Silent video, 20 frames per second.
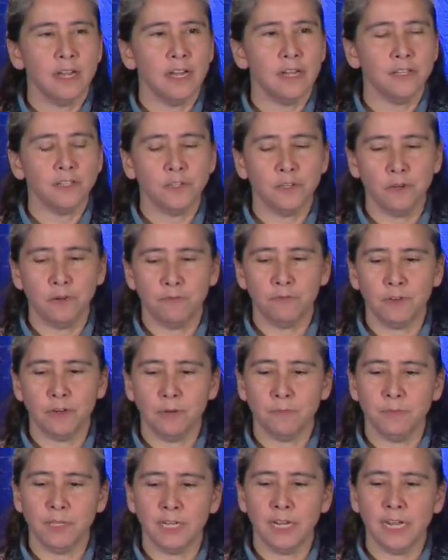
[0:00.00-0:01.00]
So
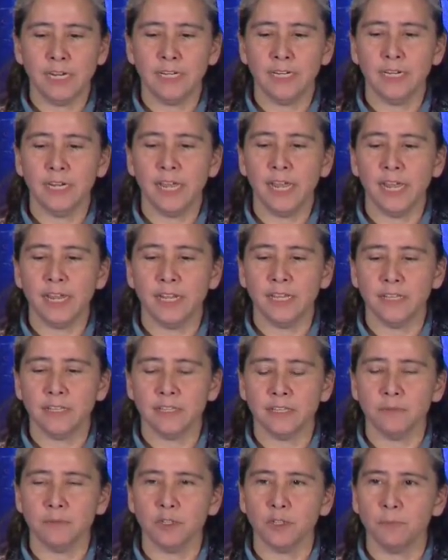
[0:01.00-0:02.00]
from the
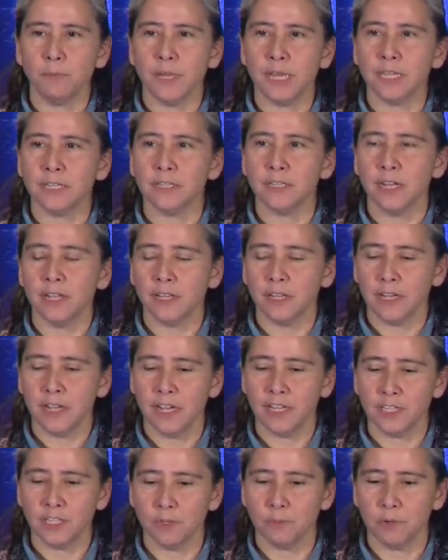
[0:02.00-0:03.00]
1980s, it was based on the
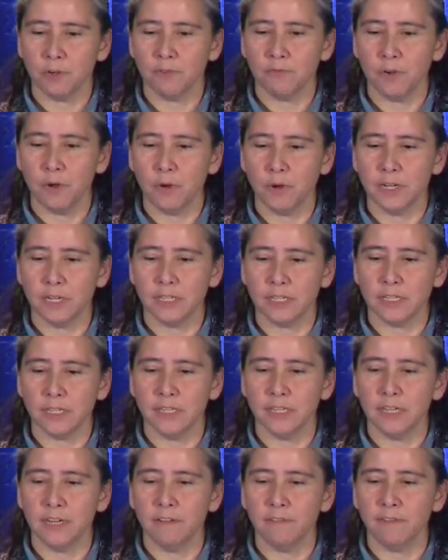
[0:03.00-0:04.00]
customer focus,
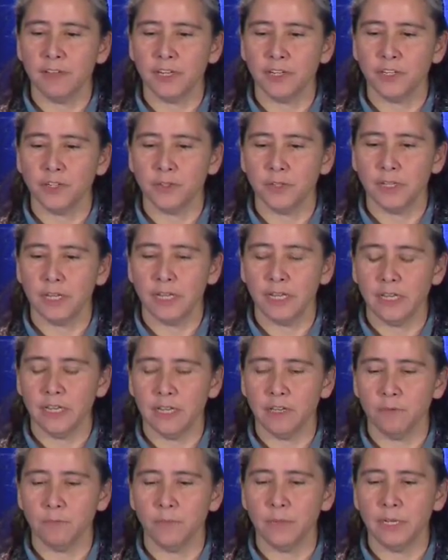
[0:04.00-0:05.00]
and then
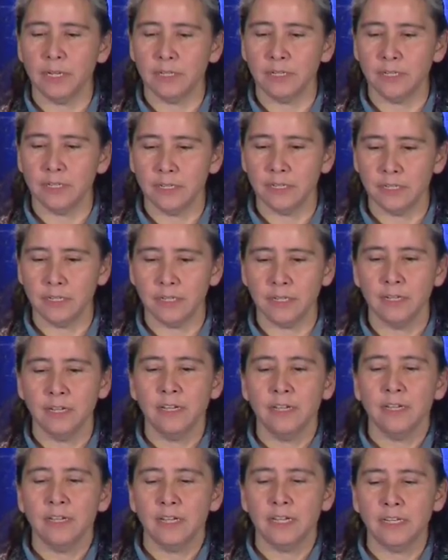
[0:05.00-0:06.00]
eventually it went into
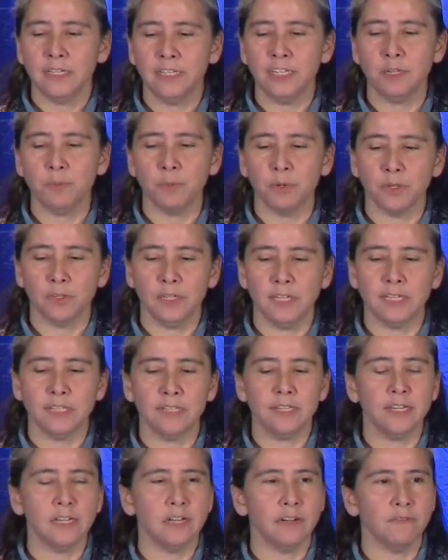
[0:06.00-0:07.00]
a deeper
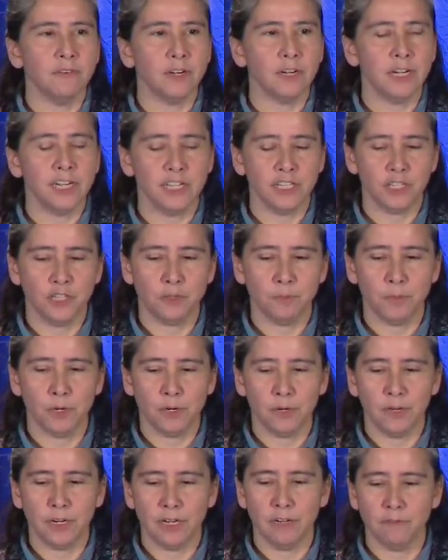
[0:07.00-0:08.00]
listening of our
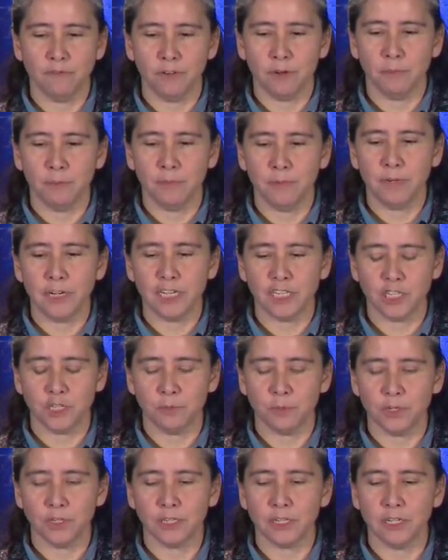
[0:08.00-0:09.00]
customer and from
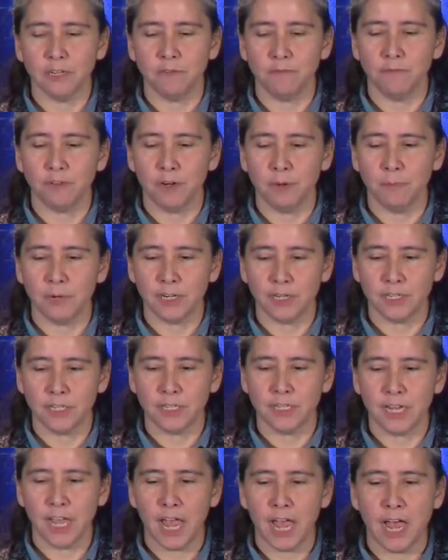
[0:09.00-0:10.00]
customers and from our
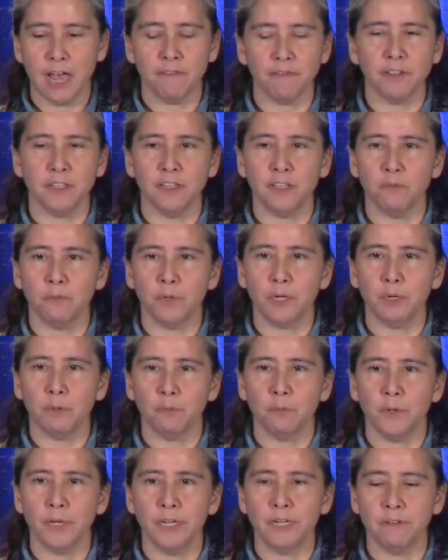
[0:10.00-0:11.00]
staff, and then we
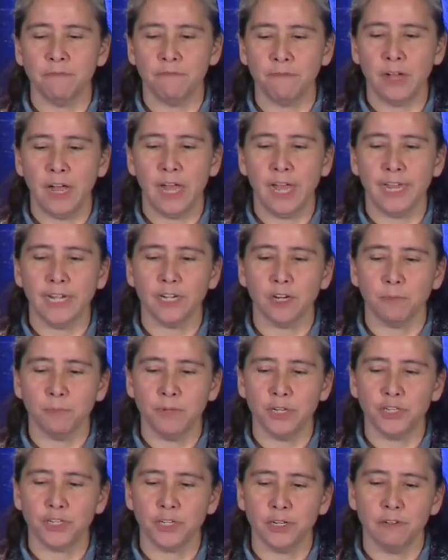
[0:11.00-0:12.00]
redefined our
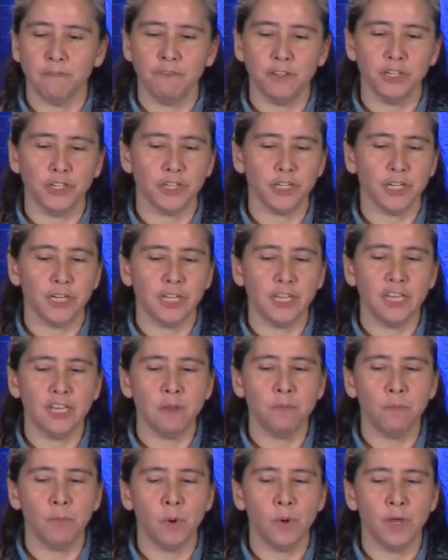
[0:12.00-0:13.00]
mission and vision and
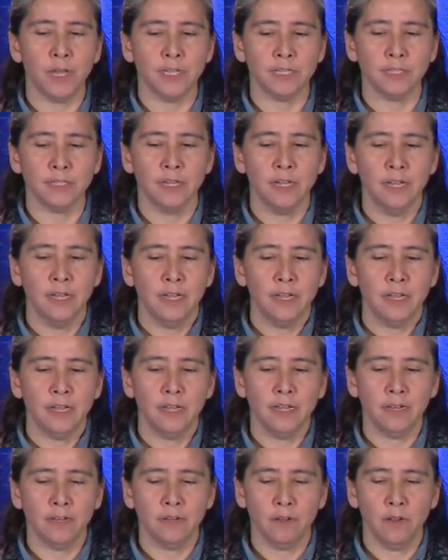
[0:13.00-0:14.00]
key points
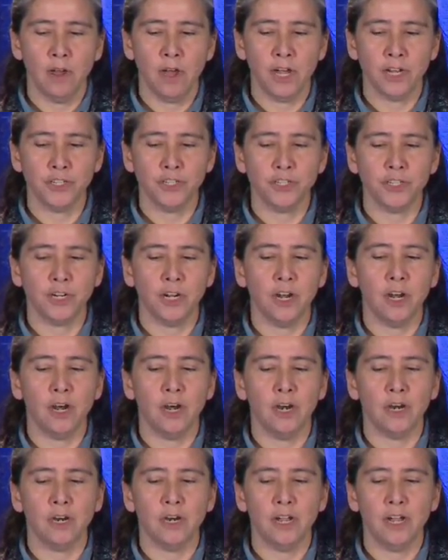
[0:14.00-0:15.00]
and launched
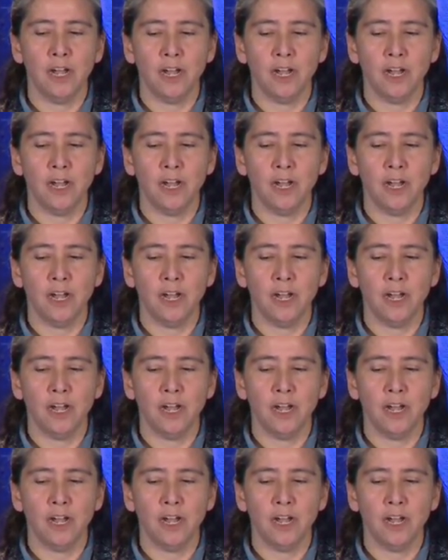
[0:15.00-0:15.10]
our